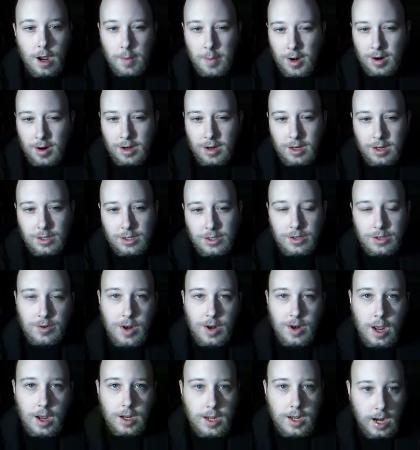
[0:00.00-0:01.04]
Americans do
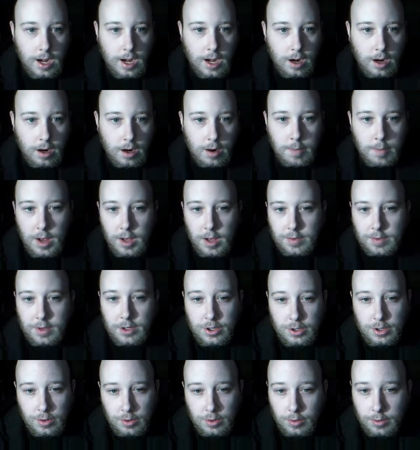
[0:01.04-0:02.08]
not care about the
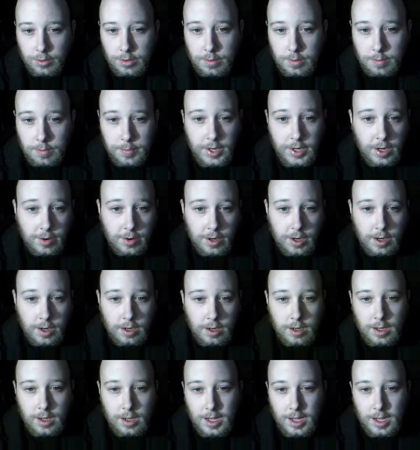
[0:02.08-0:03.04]
truth, period.